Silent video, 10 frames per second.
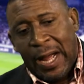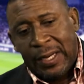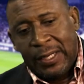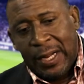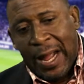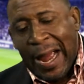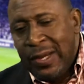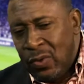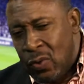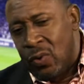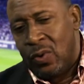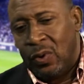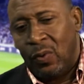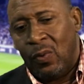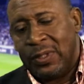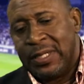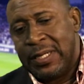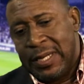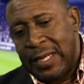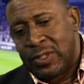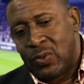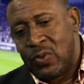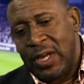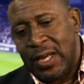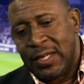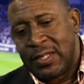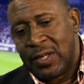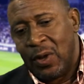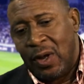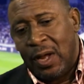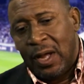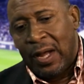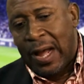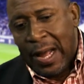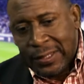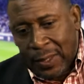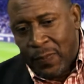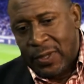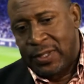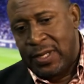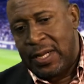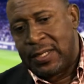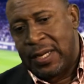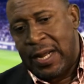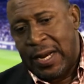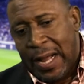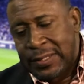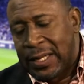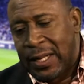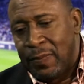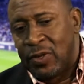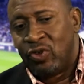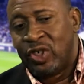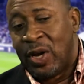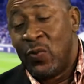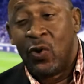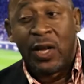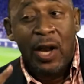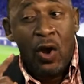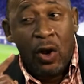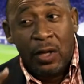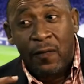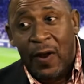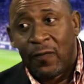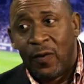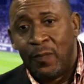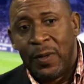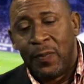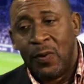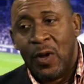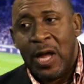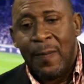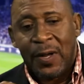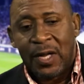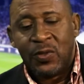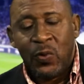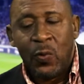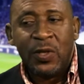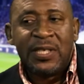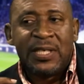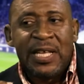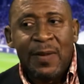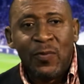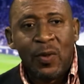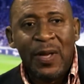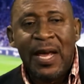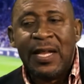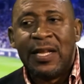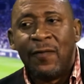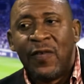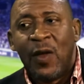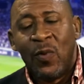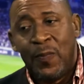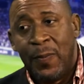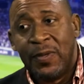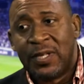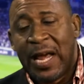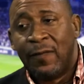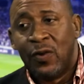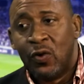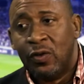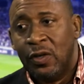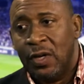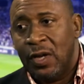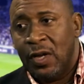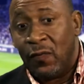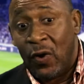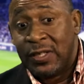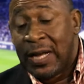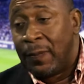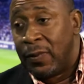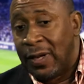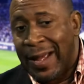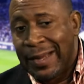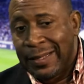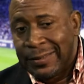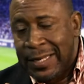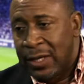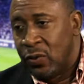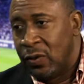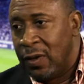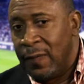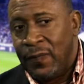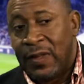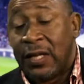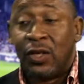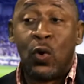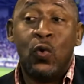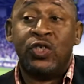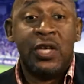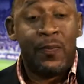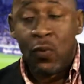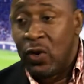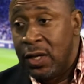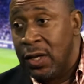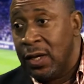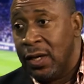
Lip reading: And I know within the next 2 years, as a president and as an administration, we will get a lot of flack from people because we will seem to be interfering with people's livelihood. For example, I can tell you that to coach in the Pro League,